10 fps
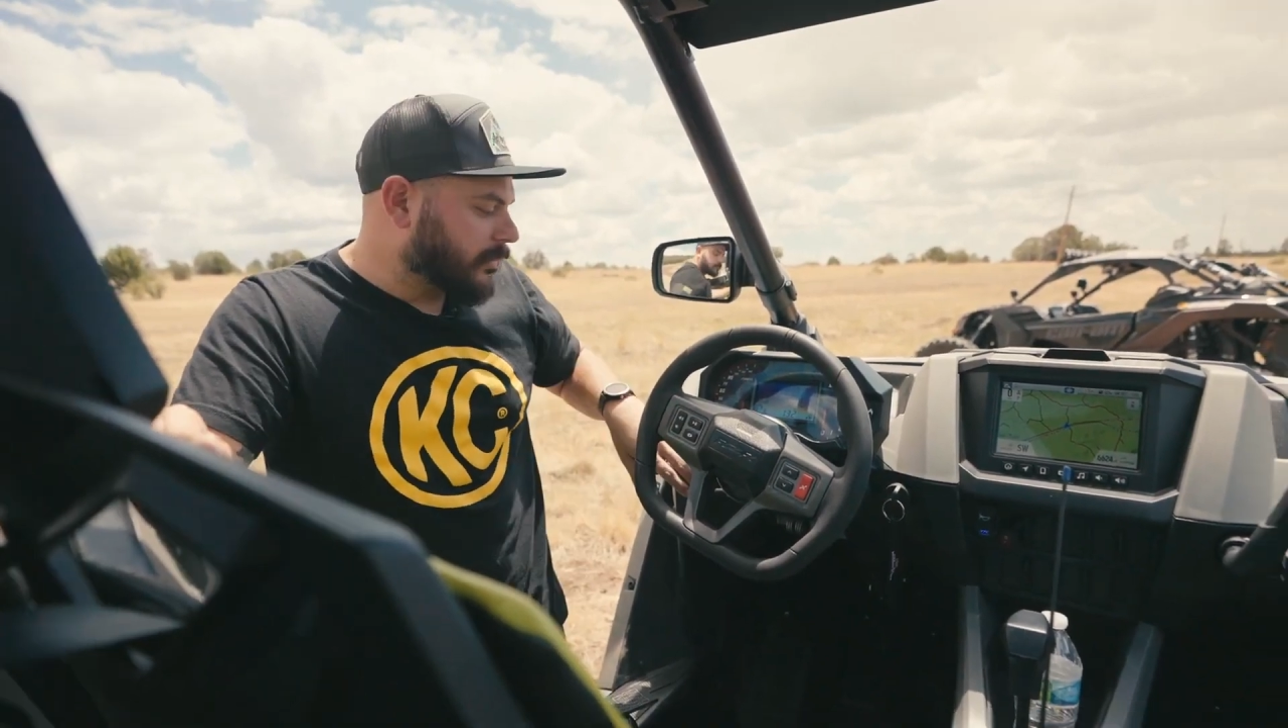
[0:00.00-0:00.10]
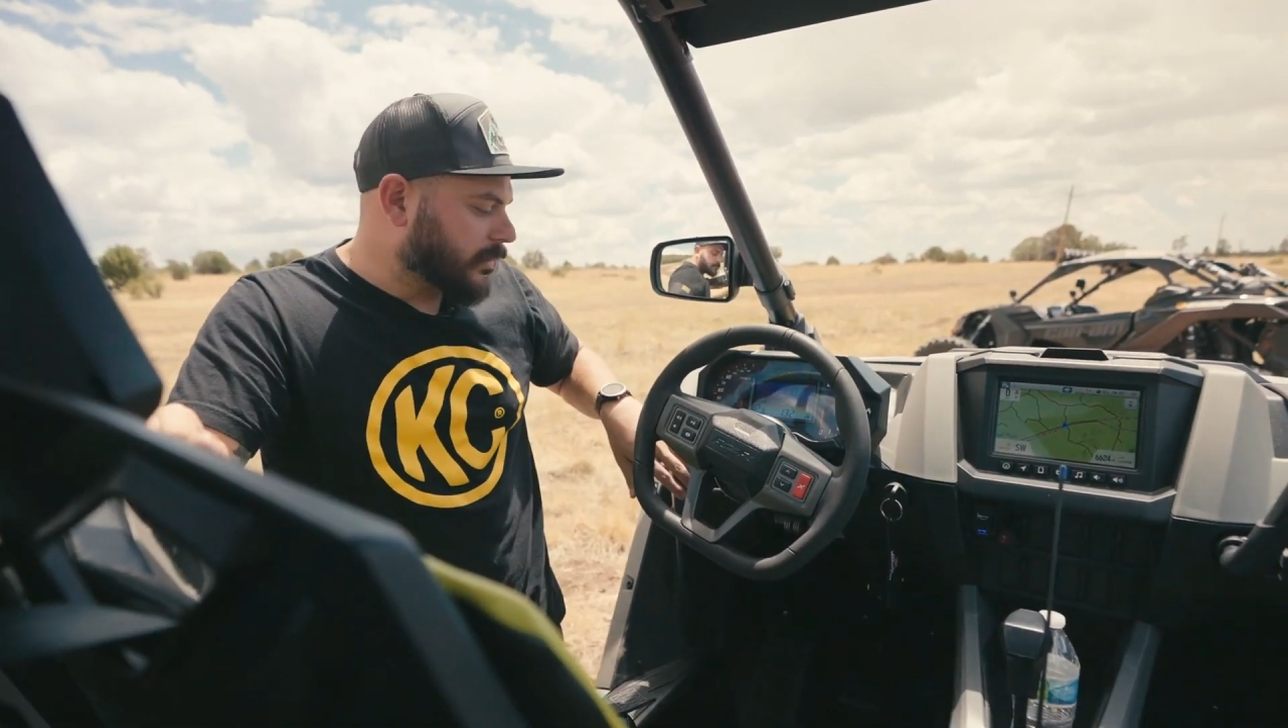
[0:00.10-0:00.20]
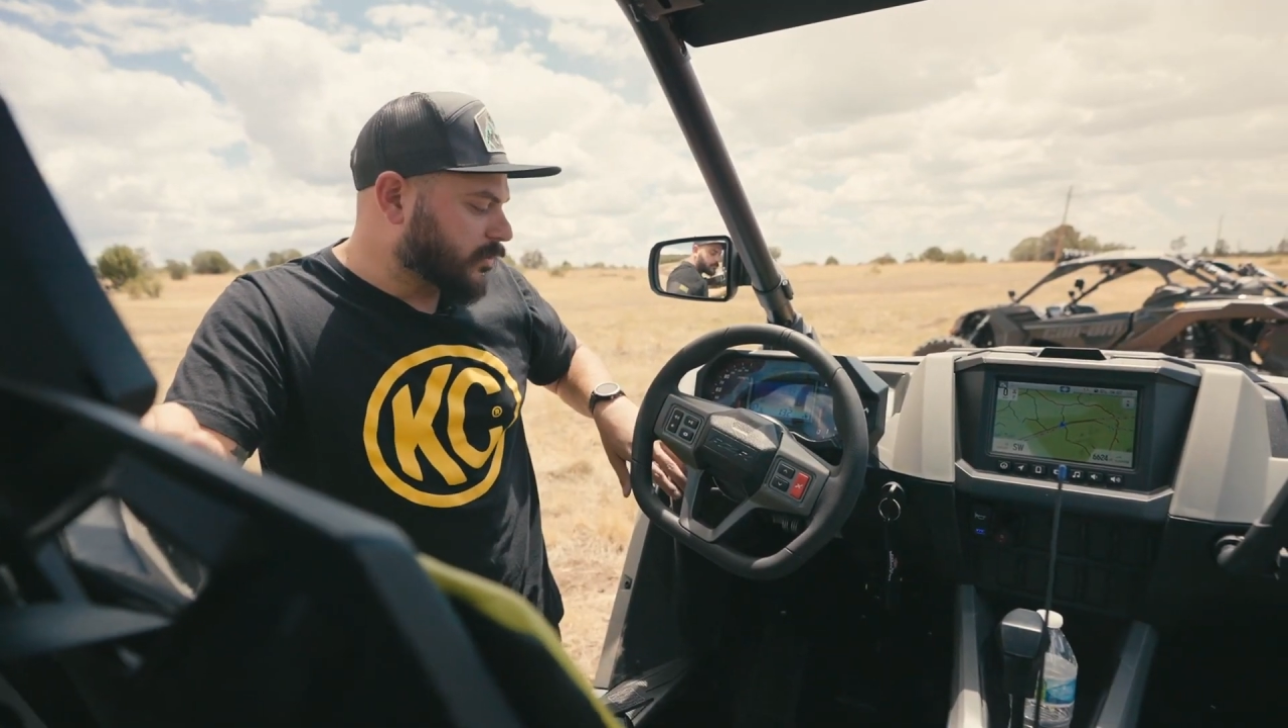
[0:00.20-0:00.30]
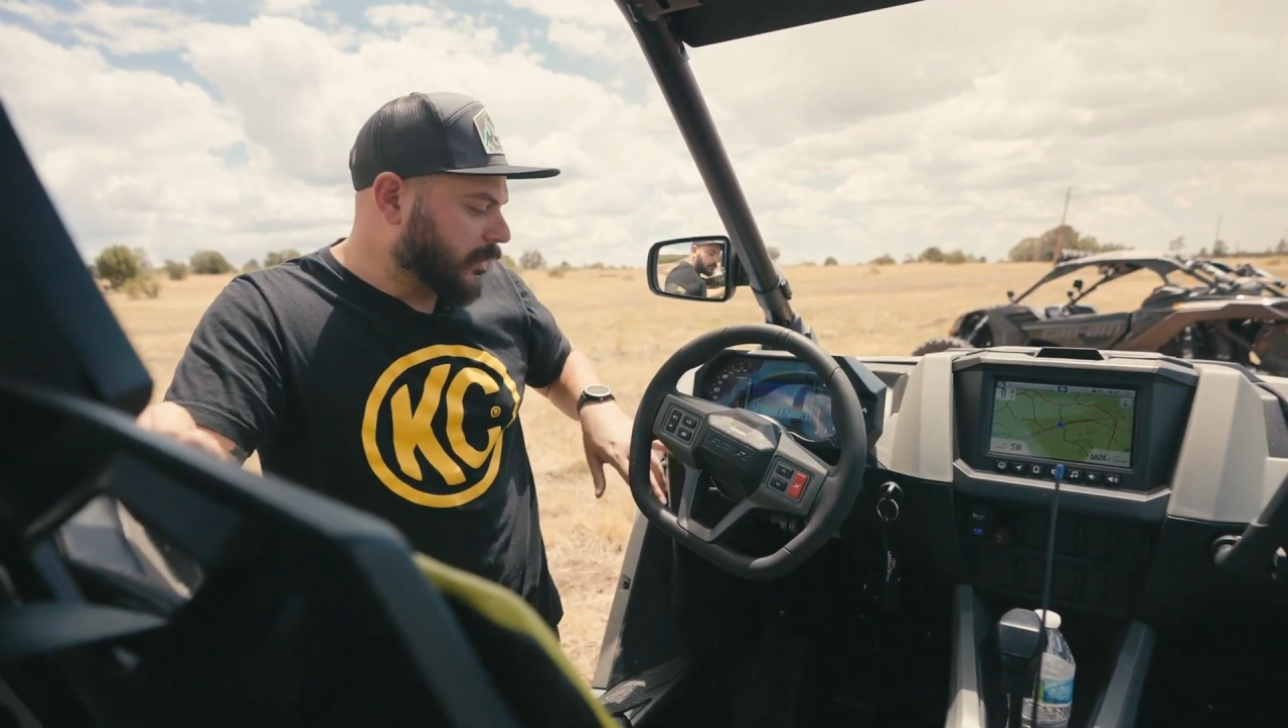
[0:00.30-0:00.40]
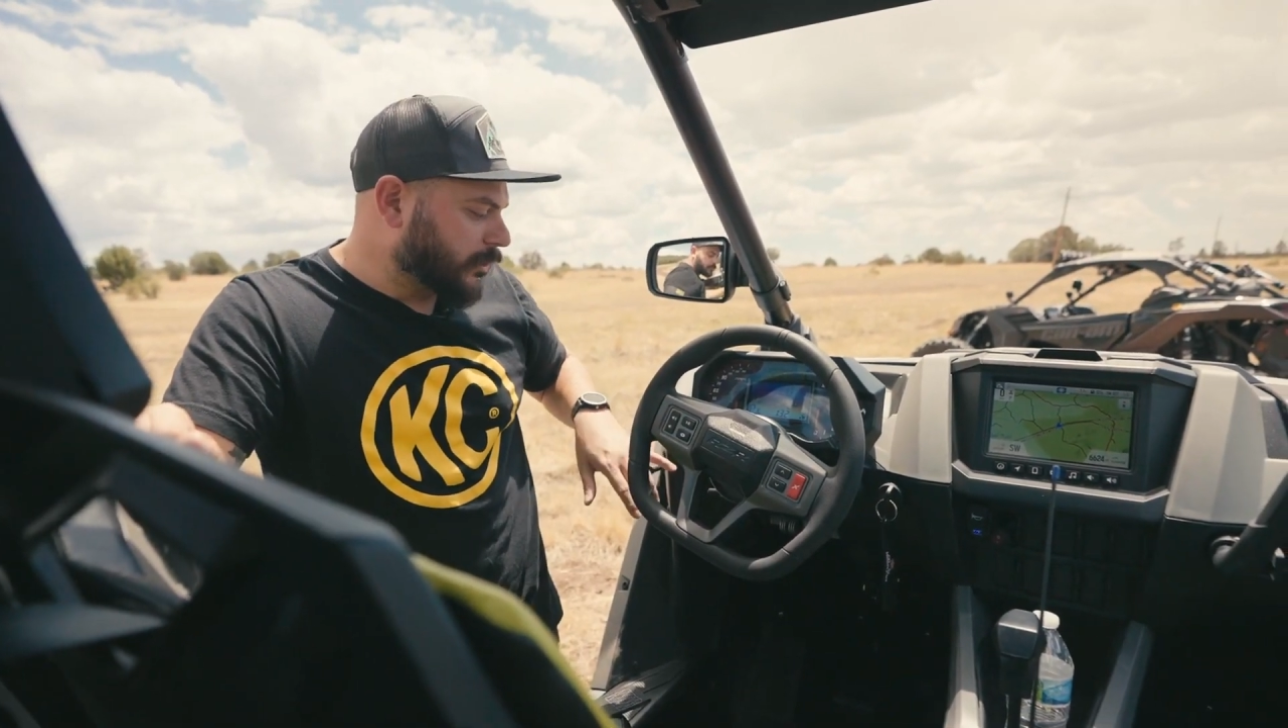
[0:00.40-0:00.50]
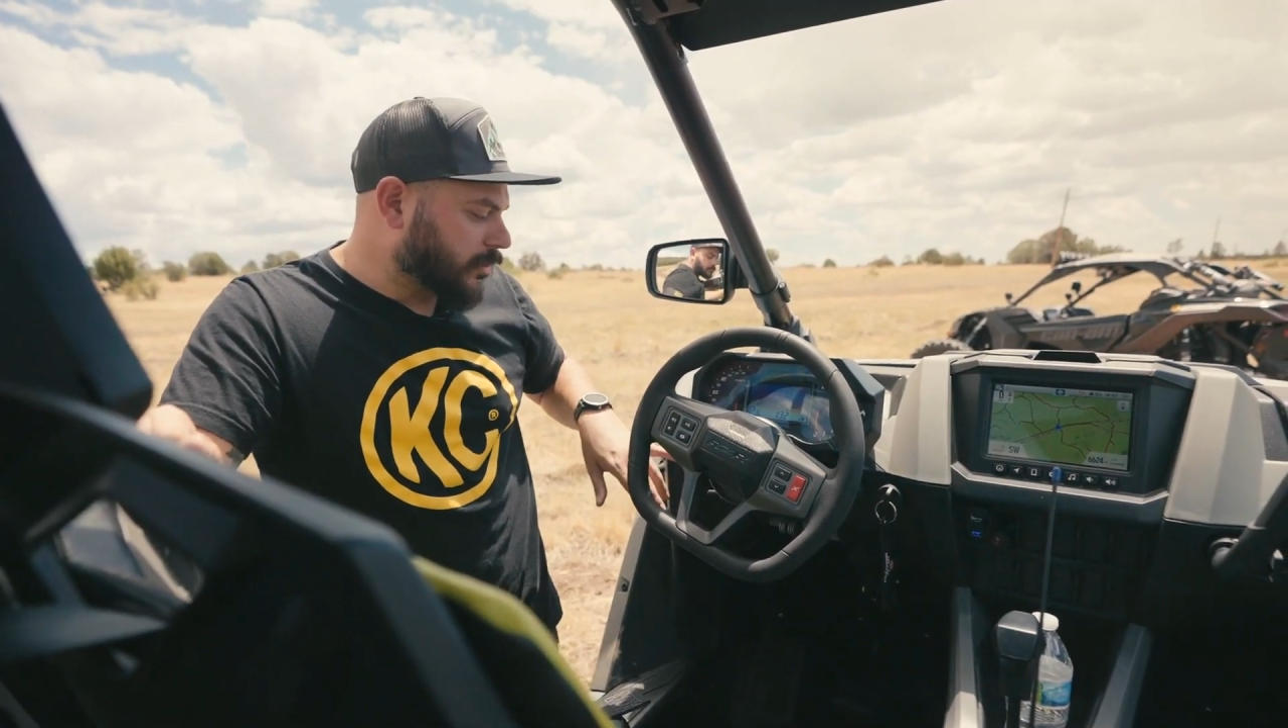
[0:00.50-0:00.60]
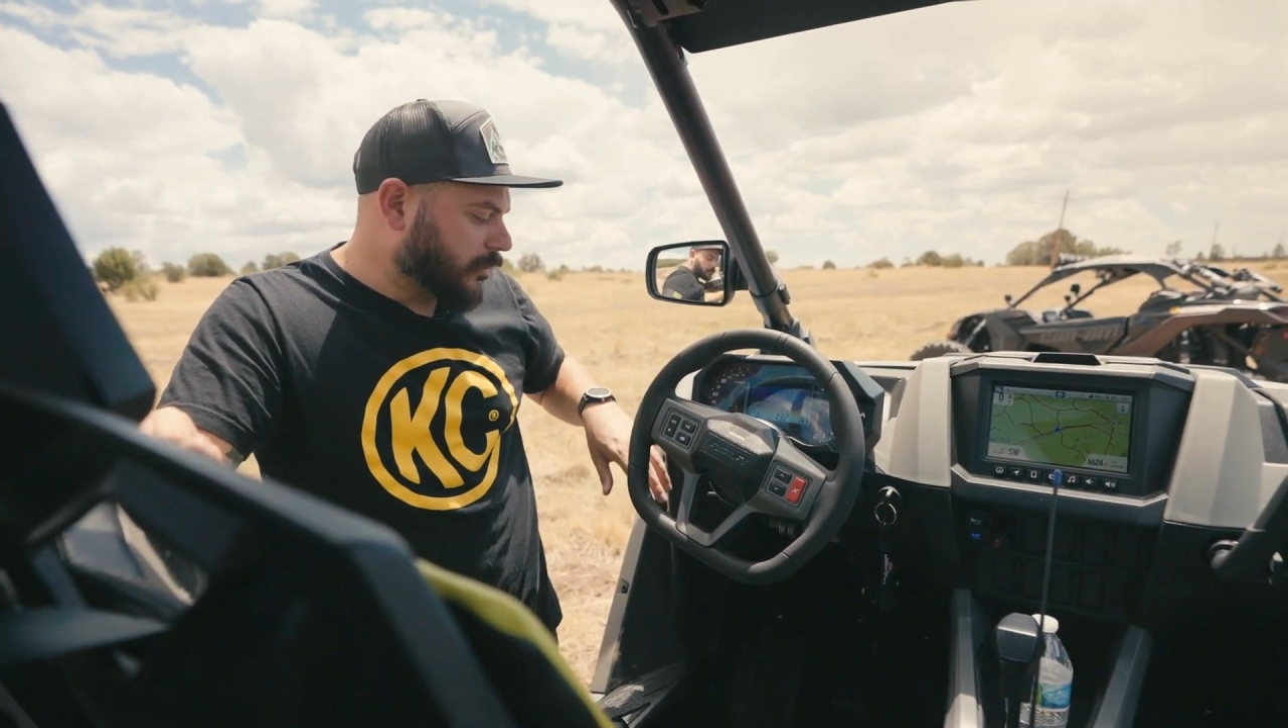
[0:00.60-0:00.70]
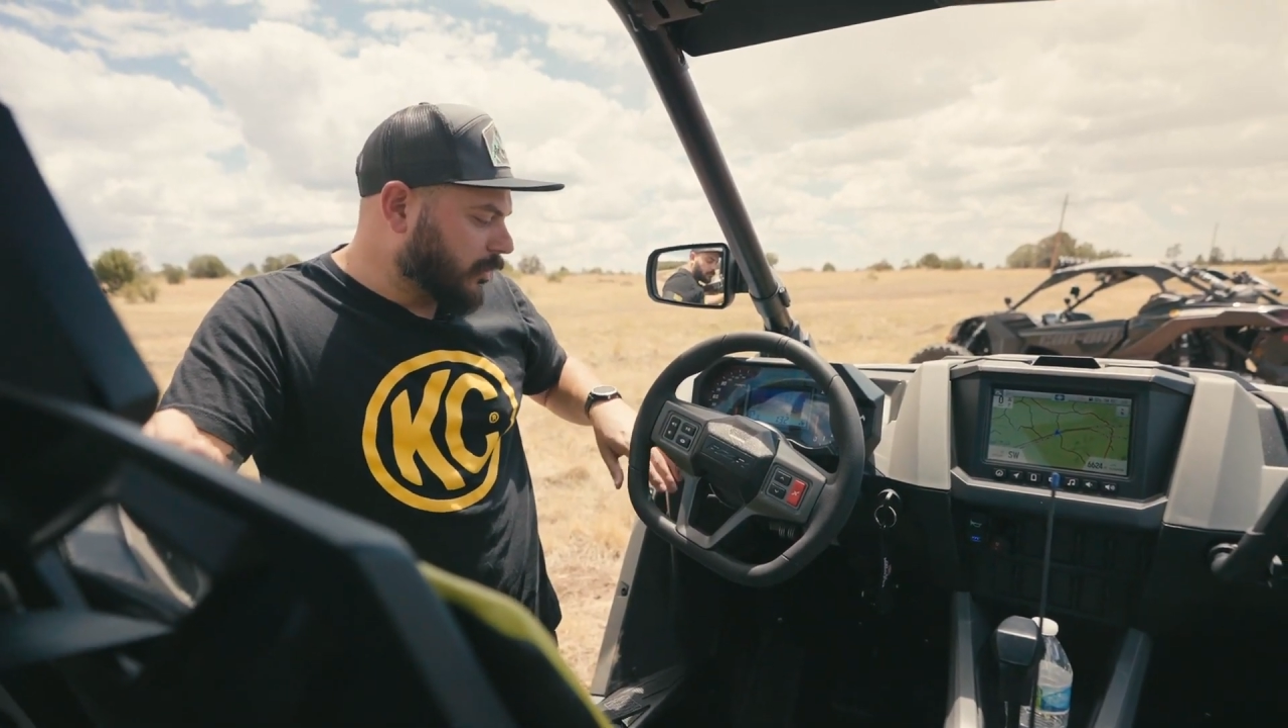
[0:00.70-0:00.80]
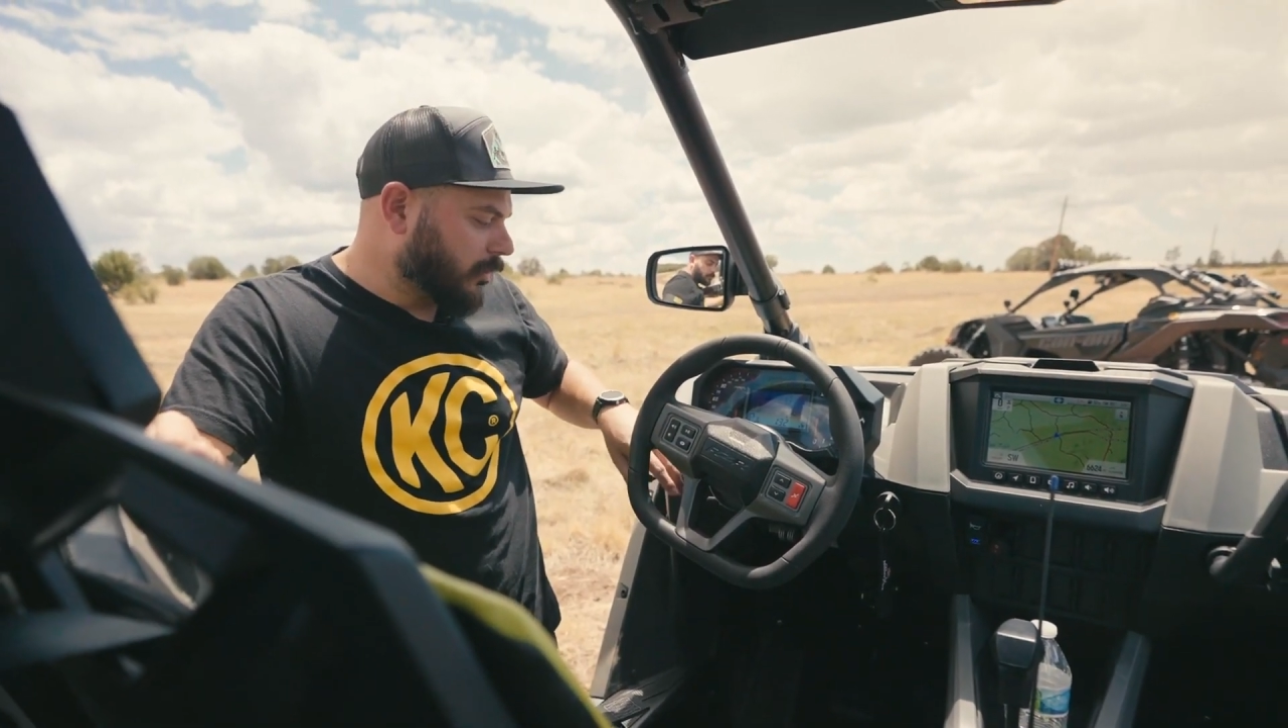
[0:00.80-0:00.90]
The switches are no